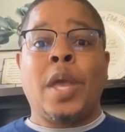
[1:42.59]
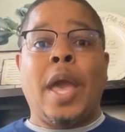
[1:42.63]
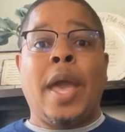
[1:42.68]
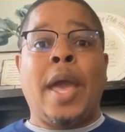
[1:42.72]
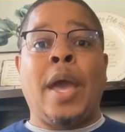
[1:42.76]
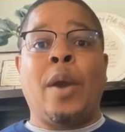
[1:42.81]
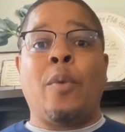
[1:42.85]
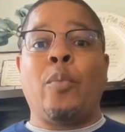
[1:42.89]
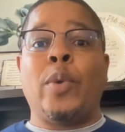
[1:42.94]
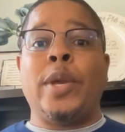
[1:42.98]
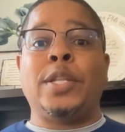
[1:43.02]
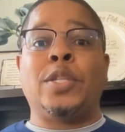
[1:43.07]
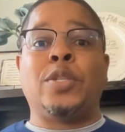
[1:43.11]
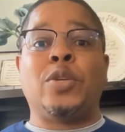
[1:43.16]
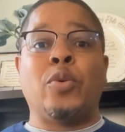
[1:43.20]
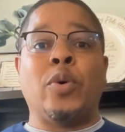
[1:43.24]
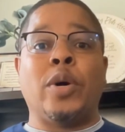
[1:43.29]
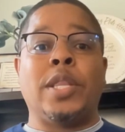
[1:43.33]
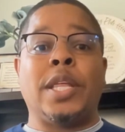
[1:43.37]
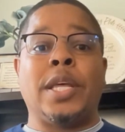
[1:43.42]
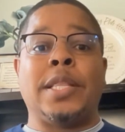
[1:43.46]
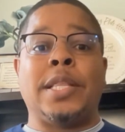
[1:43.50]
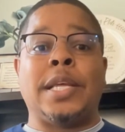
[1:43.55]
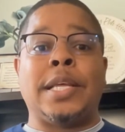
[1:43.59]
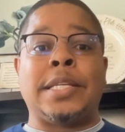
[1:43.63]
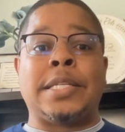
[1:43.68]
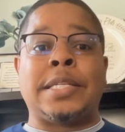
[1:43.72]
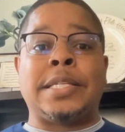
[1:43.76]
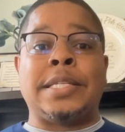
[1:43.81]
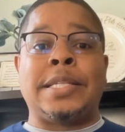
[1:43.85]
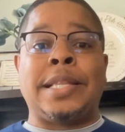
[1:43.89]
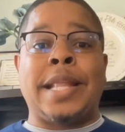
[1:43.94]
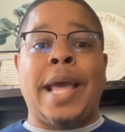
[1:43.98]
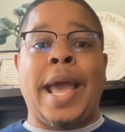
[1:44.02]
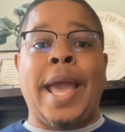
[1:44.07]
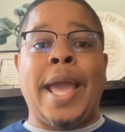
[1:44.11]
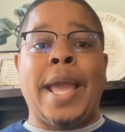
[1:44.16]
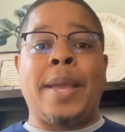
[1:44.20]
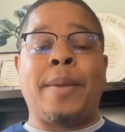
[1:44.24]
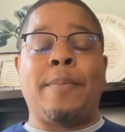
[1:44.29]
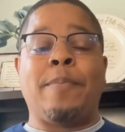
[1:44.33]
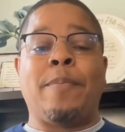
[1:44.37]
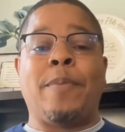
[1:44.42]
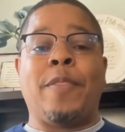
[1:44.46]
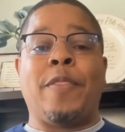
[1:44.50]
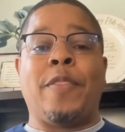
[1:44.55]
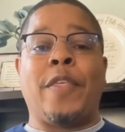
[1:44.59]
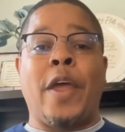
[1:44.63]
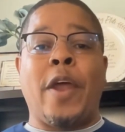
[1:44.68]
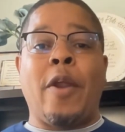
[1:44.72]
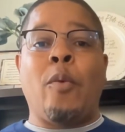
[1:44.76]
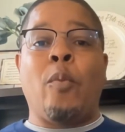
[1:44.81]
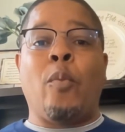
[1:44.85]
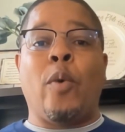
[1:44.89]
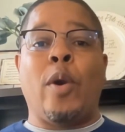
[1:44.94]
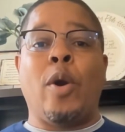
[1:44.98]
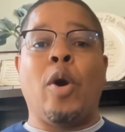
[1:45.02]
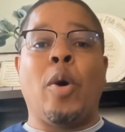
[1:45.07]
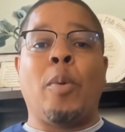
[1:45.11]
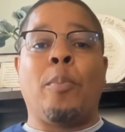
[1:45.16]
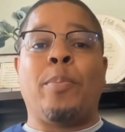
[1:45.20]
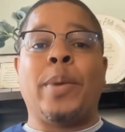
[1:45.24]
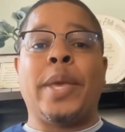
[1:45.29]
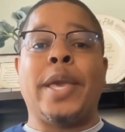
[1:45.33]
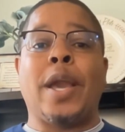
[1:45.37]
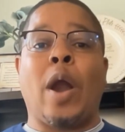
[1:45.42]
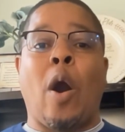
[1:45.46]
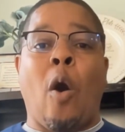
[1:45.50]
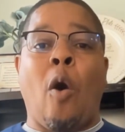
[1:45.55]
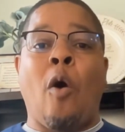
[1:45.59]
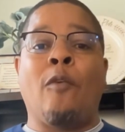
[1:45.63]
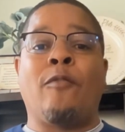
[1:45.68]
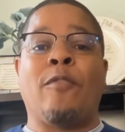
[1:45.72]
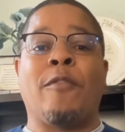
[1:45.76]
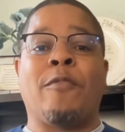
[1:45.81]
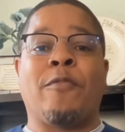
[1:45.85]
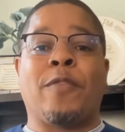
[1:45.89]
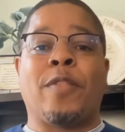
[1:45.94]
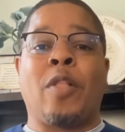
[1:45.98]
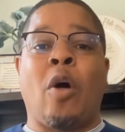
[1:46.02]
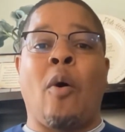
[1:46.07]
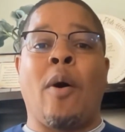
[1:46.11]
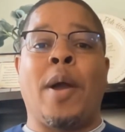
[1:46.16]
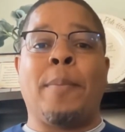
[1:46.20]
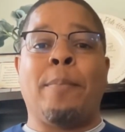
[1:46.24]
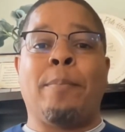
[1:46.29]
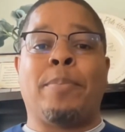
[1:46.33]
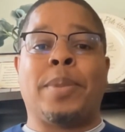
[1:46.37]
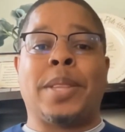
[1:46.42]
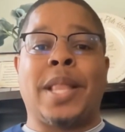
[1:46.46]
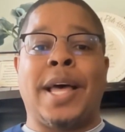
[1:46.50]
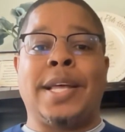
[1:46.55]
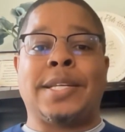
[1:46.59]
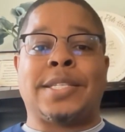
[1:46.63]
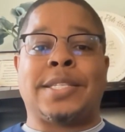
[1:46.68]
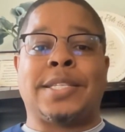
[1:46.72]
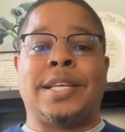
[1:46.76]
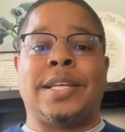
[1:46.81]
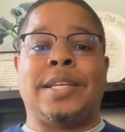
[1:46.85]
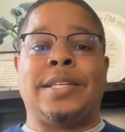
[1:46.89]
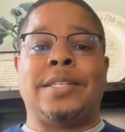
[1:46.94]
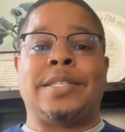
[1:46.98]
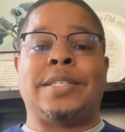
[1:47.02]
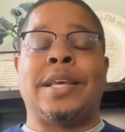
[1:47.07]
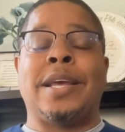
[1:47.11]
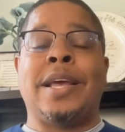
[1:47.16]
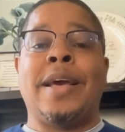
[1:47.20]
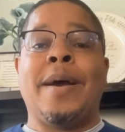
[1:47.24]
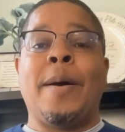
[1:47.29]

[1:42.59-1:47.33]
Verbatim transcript: and we do it in his name, there will be overflowing blessings